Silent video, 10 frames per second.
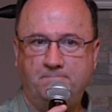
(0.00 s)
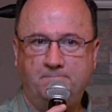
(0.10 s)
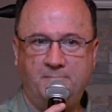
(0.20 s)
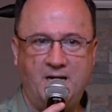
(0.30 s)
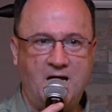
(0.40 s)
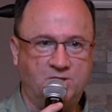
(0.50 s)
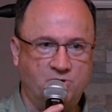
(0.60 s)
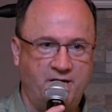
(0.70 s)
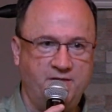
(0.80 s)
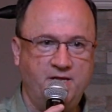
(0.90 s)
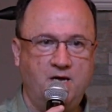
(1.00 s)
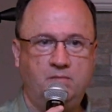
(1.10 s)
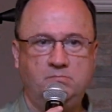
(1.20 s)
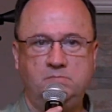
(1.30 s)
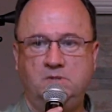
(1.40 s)
not train
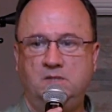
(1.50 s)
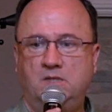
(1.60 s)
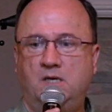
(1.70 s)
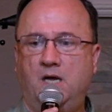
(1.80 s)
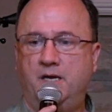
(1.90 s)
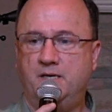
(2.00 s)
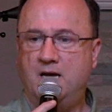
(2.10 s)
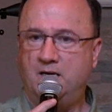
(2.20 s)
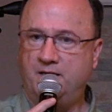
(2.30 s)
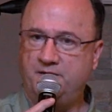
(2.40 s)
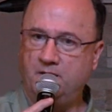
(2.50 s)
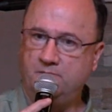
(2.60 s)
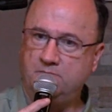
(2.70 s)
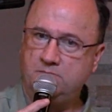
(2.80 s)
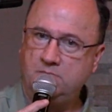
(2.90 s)
them, and not let
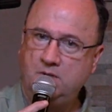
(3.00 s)
them,